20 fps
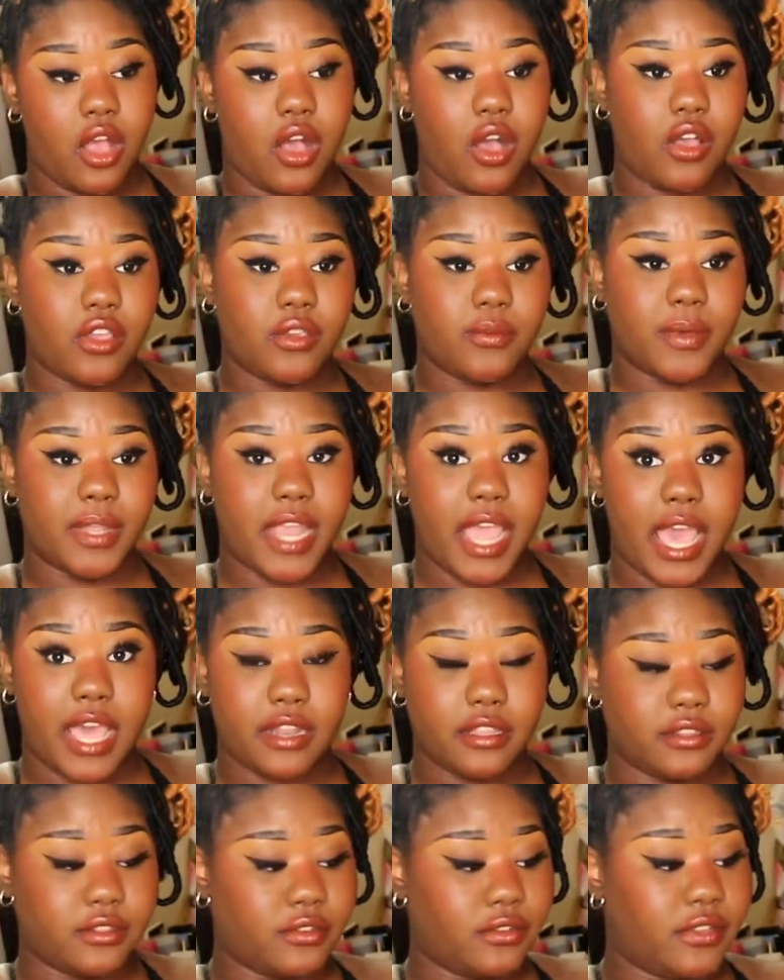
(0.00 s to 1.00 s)
Oh, you want to
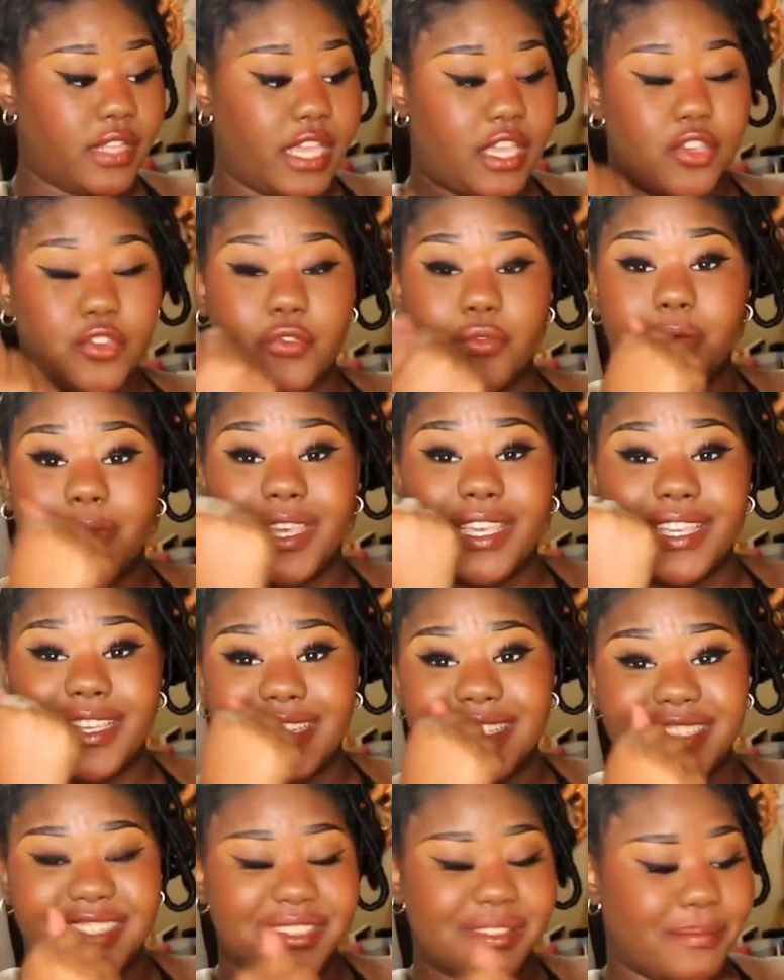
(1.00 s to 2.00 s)
add a little like
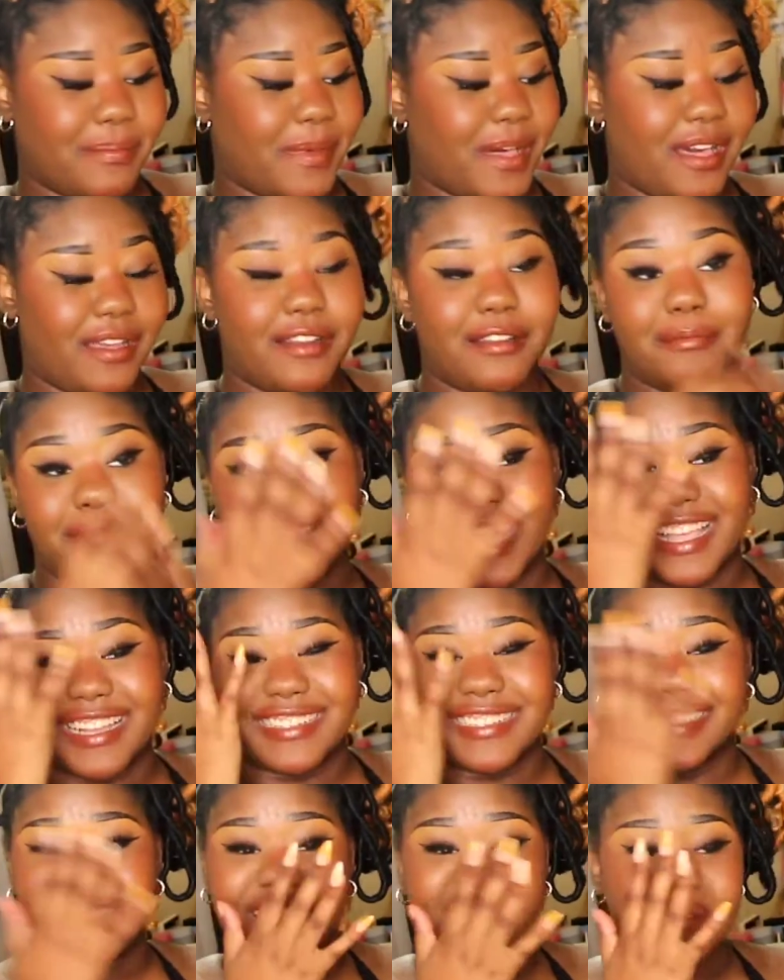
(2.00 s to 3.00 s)
green to the bottom
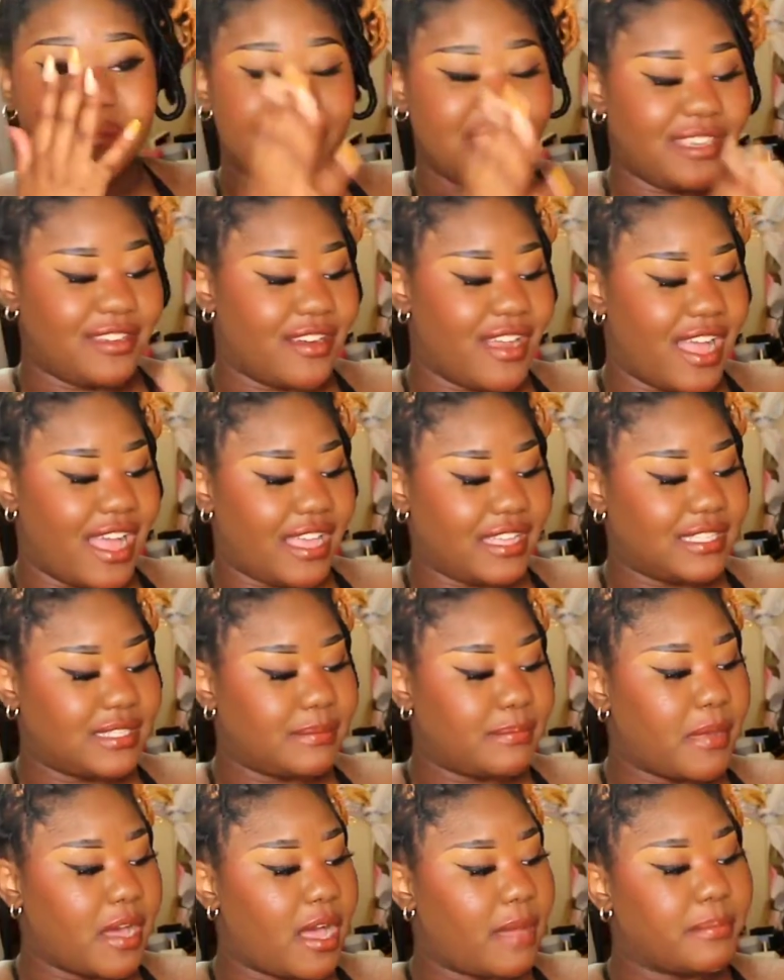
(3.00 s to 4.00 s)
lash line, make your
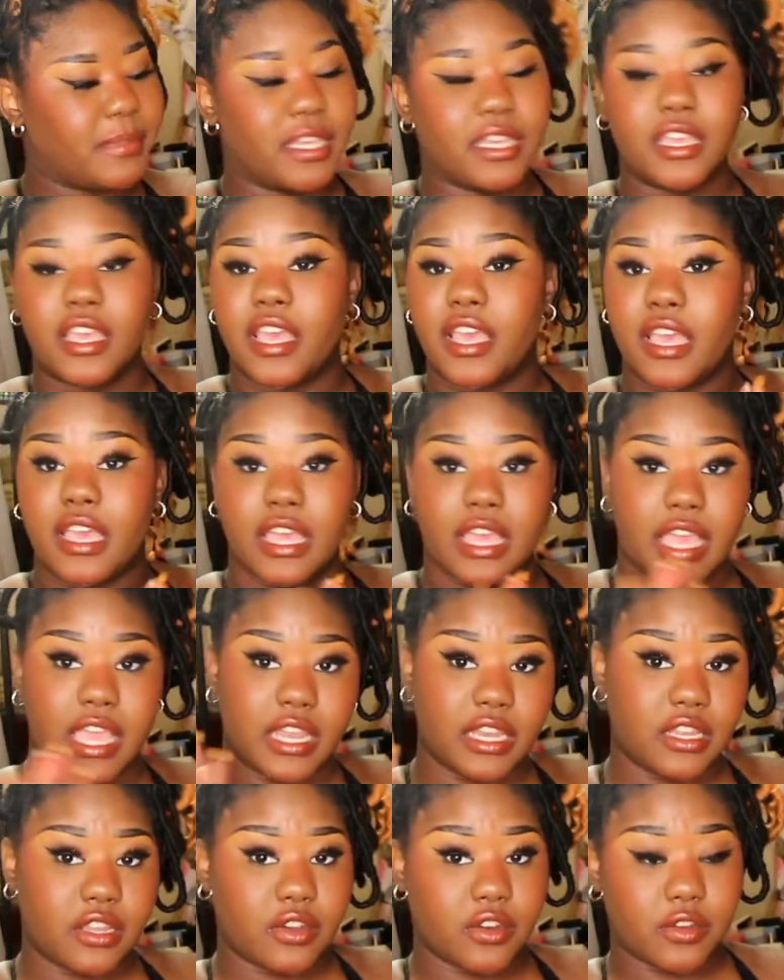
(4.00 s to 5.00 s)
eyes pop. Like
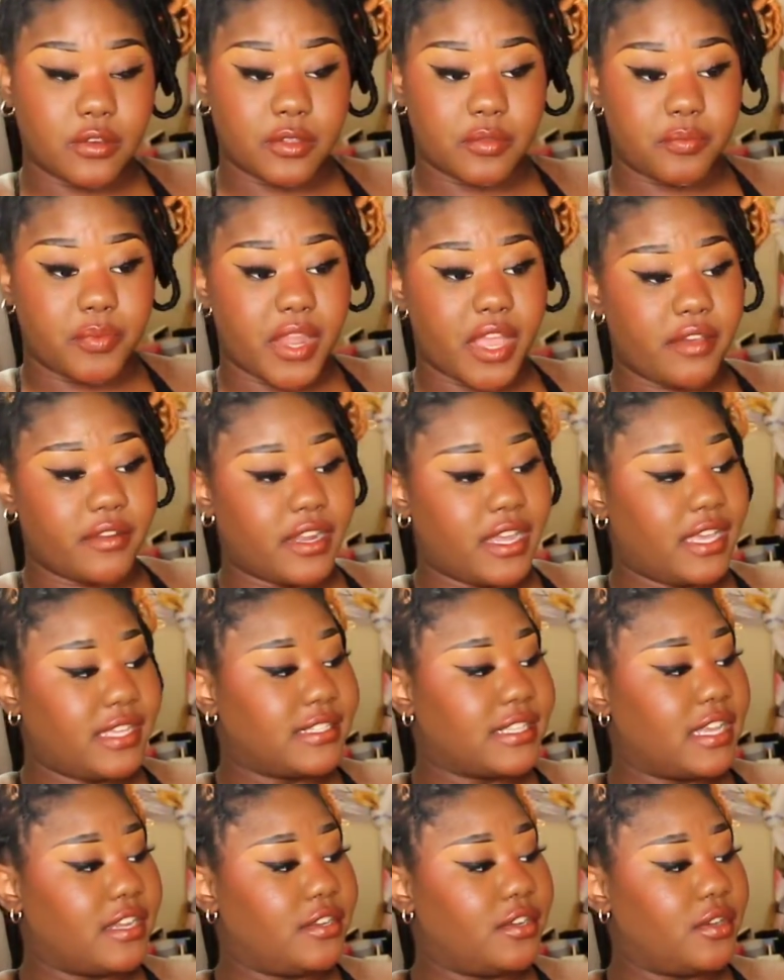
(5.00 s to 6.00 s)
any girl with brown
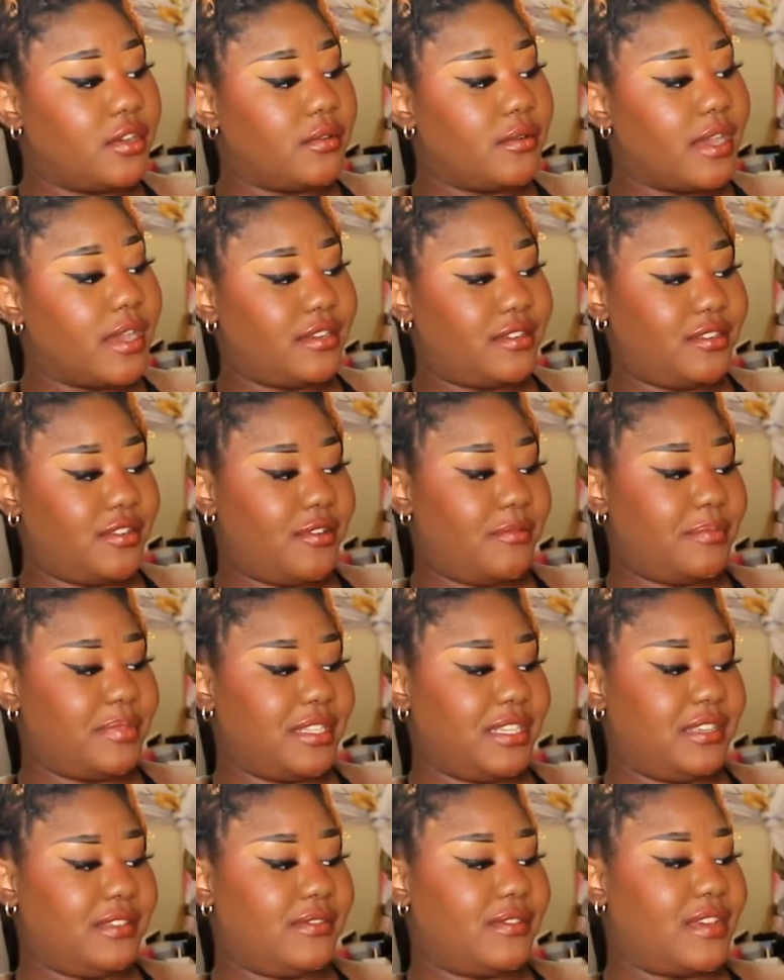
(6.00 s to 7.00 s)
eyes, I don't
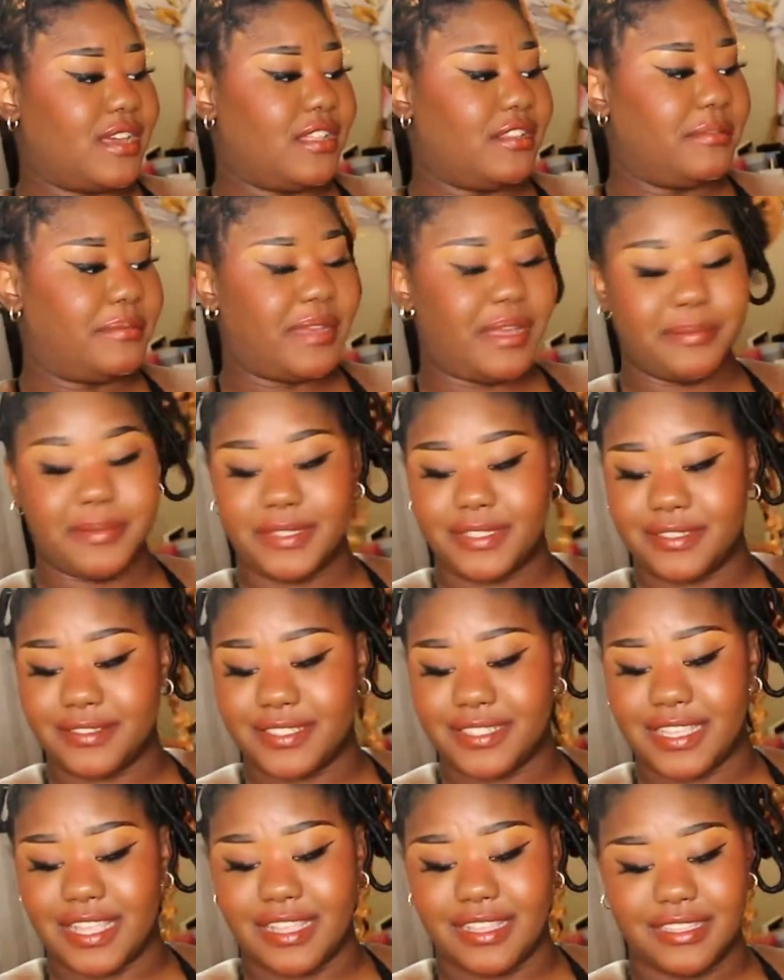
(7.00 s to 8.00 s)
believe ColourPop is still
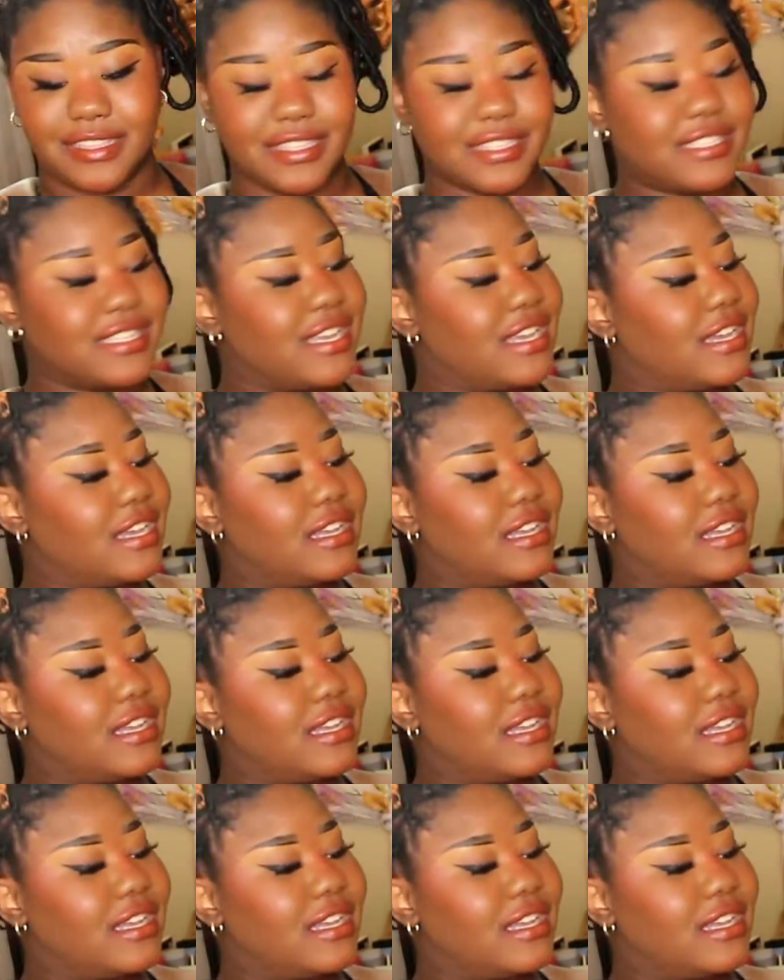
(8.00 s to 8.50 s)
selling this.